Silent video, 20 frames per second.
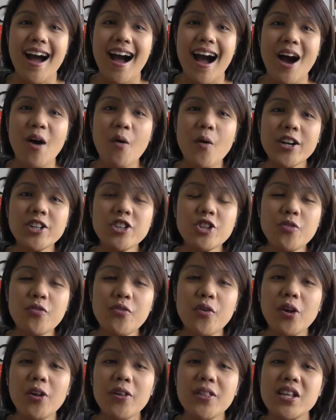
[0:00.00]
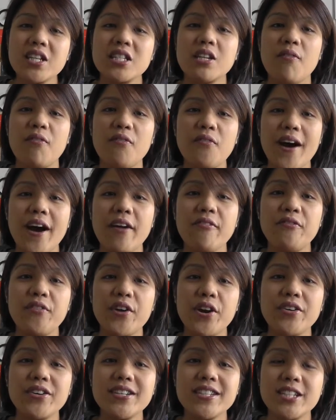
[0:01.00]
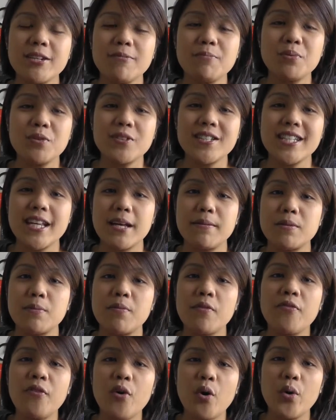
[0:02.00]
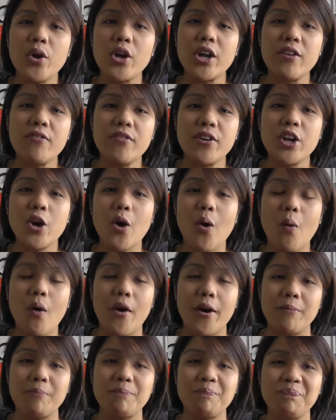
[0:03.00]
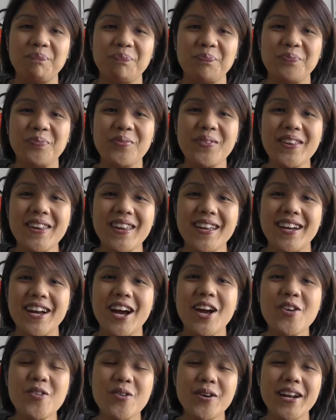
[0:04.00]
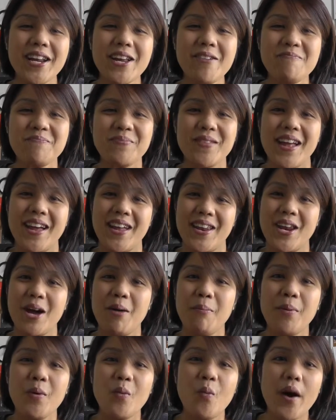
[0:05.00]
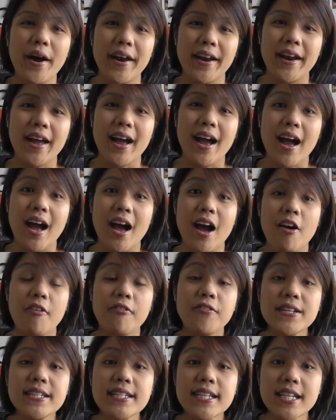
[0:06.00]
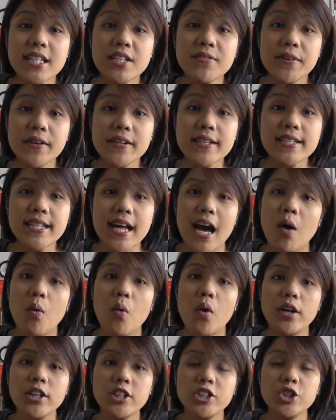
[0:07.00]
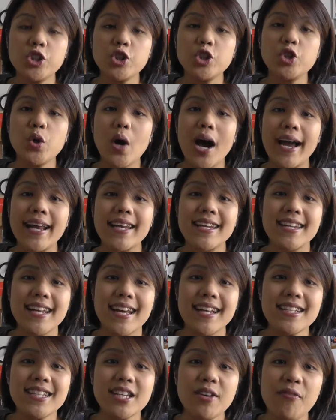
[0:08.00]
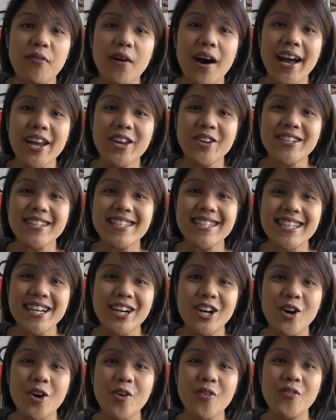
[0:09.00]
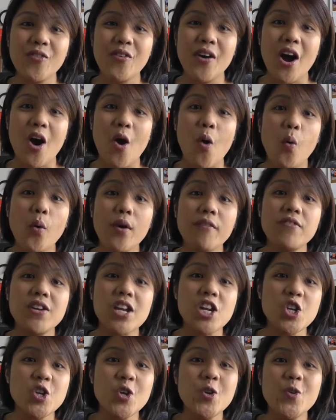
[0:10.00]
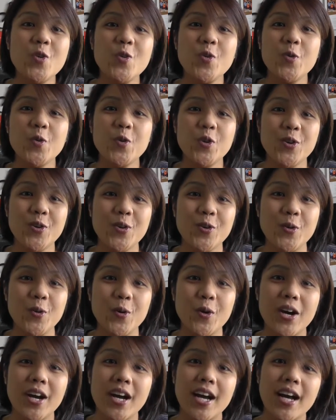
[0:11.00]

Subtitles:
I want you to follow these 5 very simple steps before we even go on. Are you ready? Number 1, first things first, I want you to identify yourself with the new you.